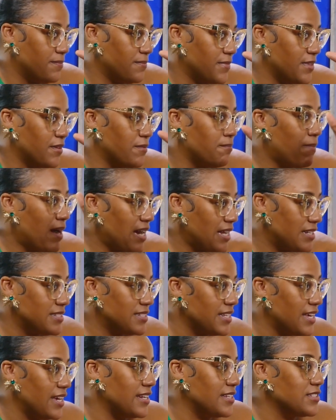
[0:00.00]
the
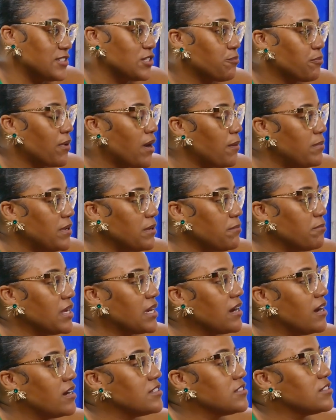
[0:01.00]
man's end is a problem,
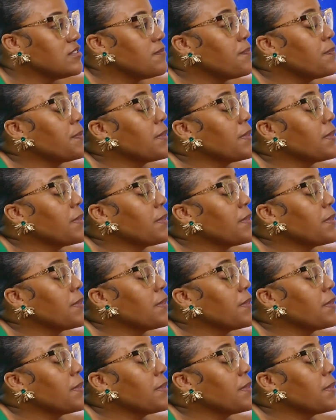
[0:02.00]
because